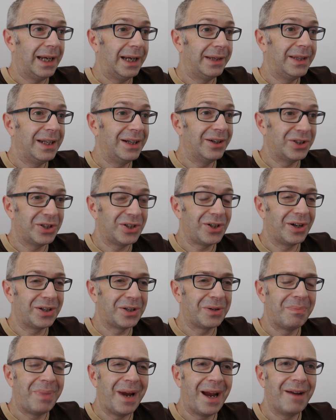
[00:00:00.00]
and then I
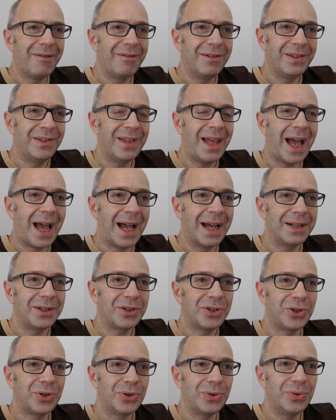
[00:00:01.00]
started comparing
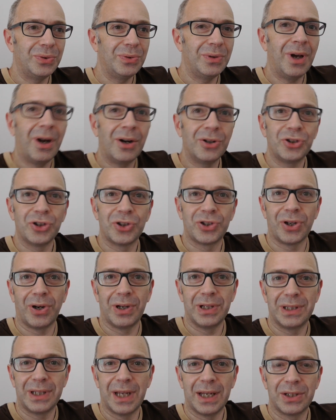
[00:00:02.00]
that to larger
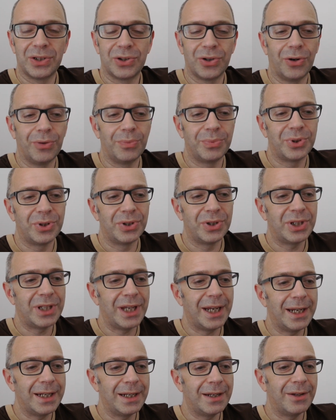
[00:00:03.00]
size desktops and
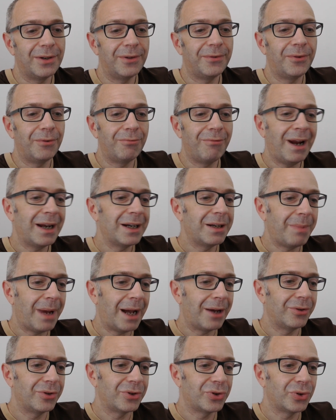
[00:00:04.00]
seeing that for round
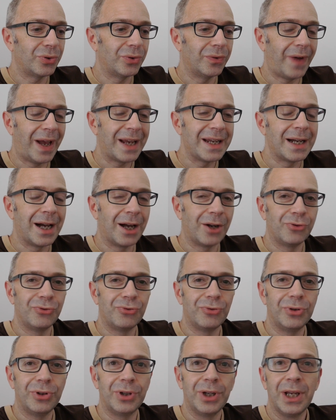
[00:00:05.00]
about the sort of
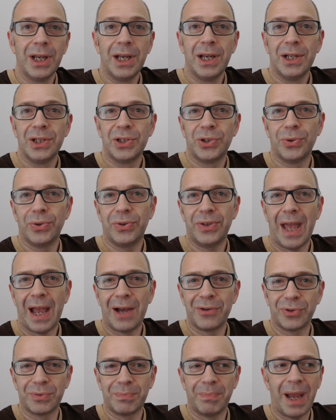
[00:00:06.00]
£800 to
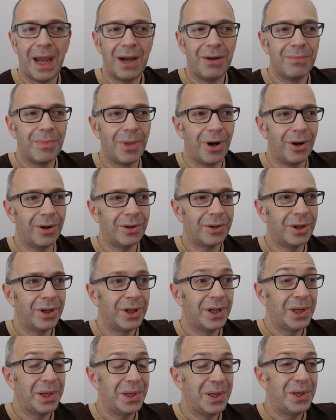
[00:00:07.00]
£1,000 mark,
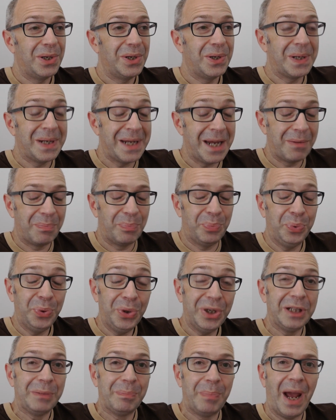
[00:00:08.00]
you could get a
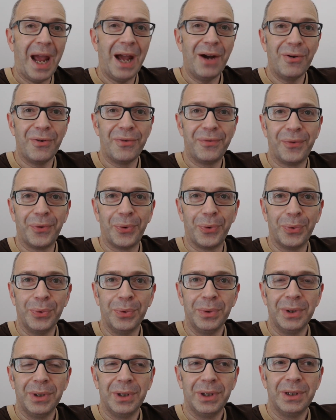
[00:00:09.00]
pretty
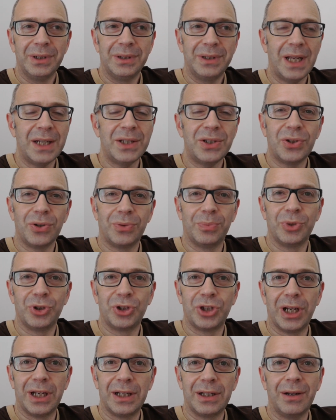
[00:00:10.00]
powerful desktop
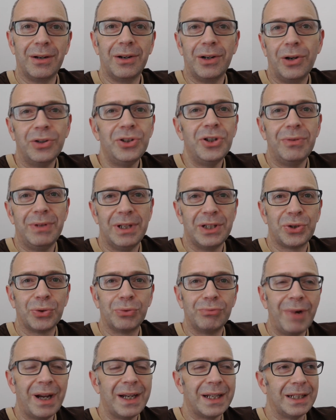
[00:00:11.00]
machine. Now I knew this
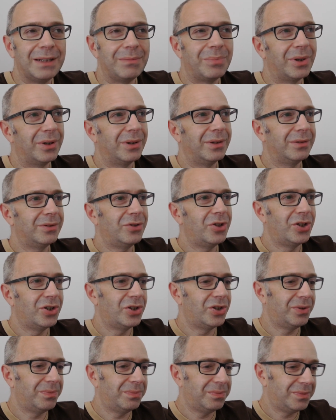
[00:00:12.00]
already, but
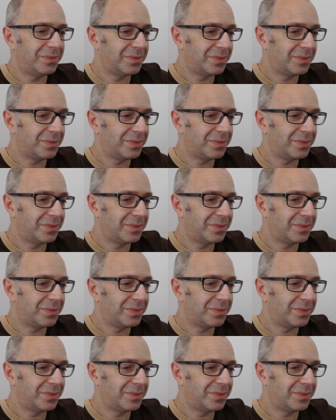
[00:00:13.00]
just